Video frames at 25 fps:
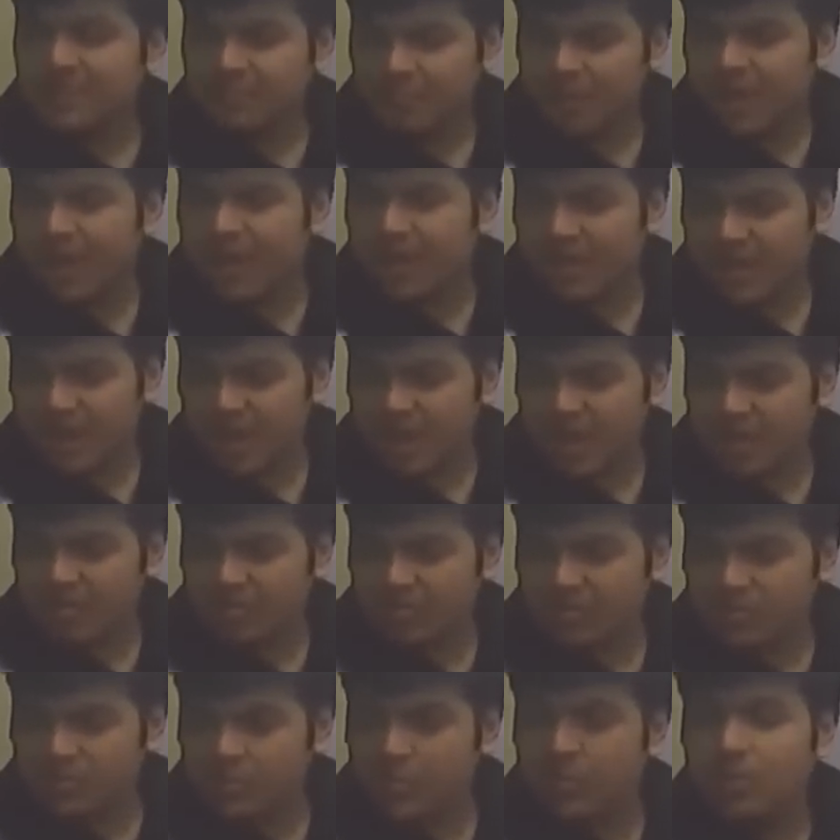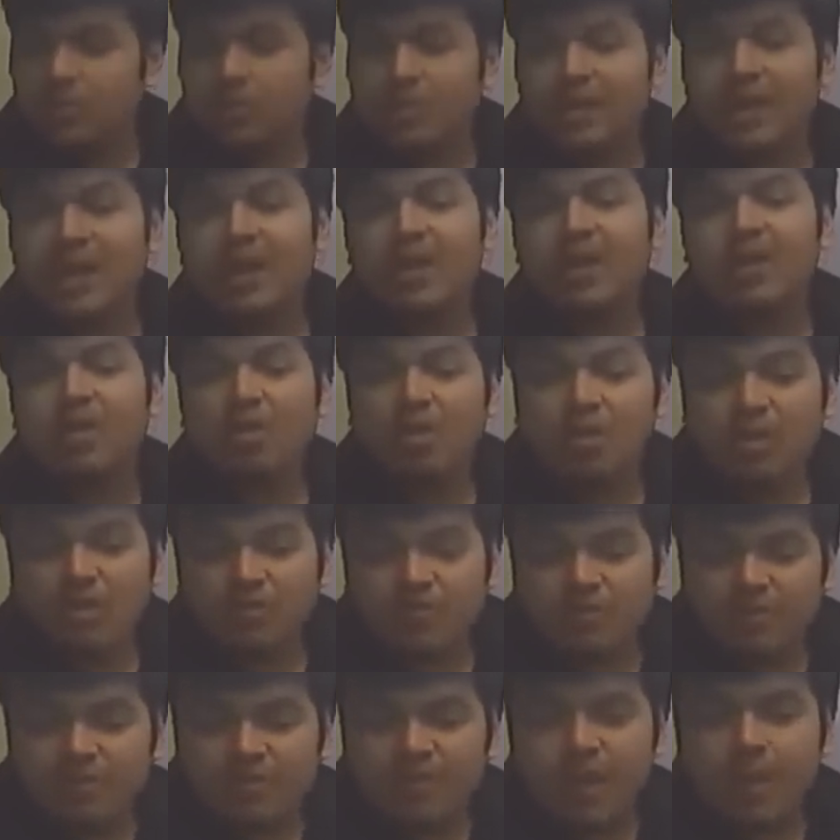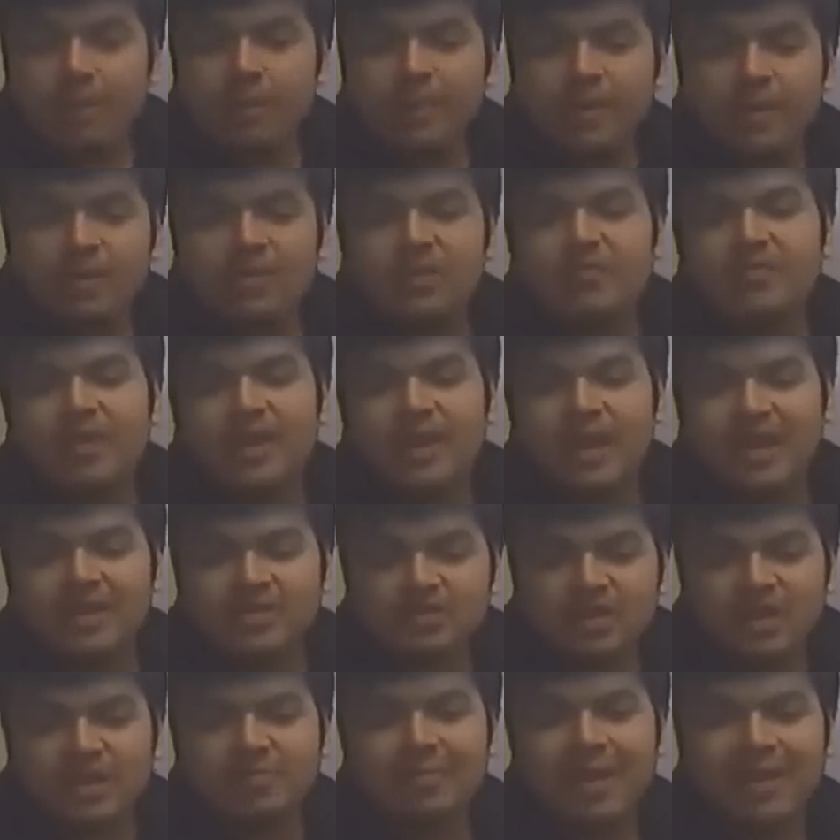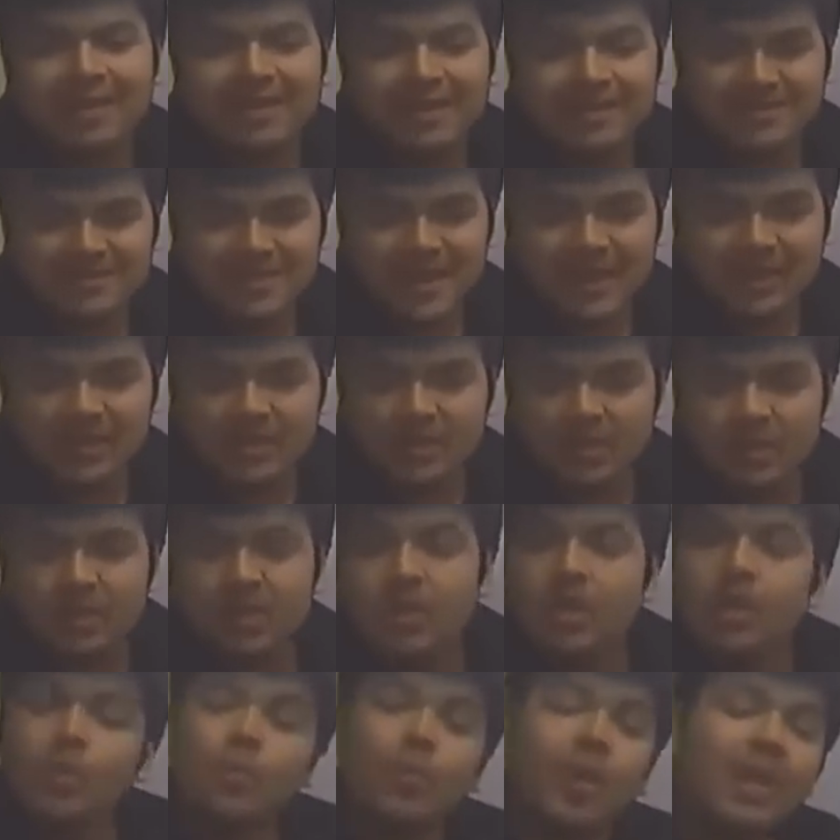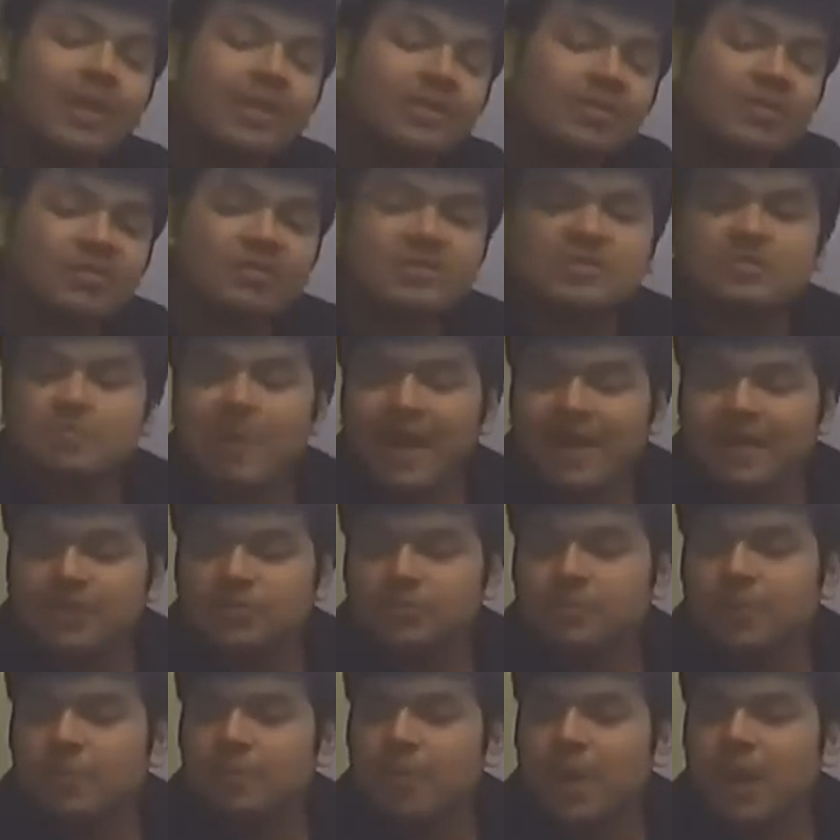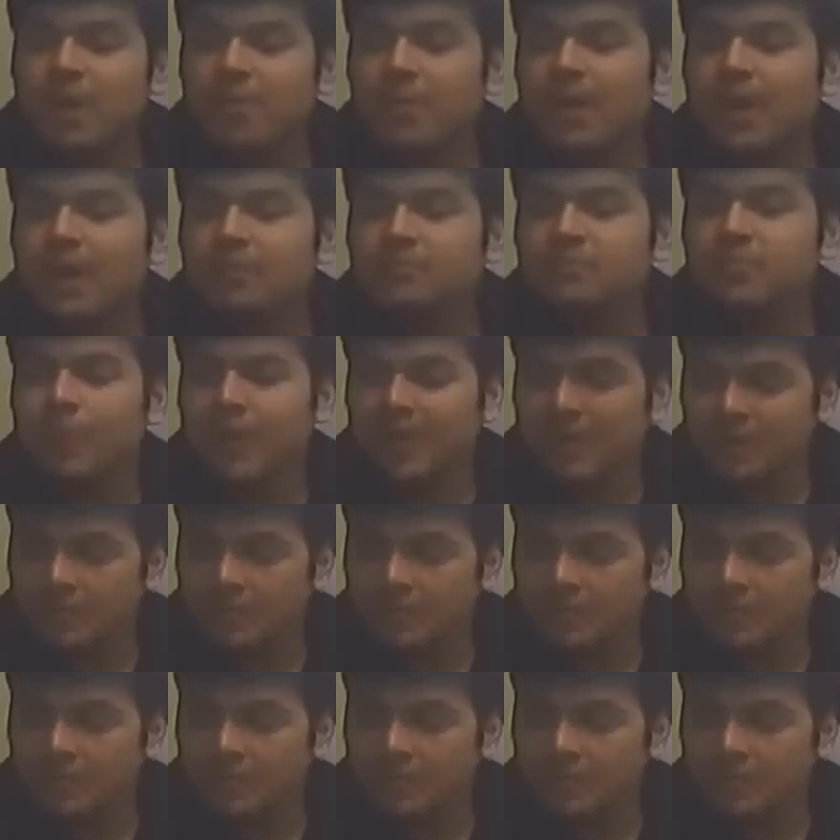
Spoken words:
right now. So we're looking at a lot of development in the financial and banking sector, wherein the risk management part becomes very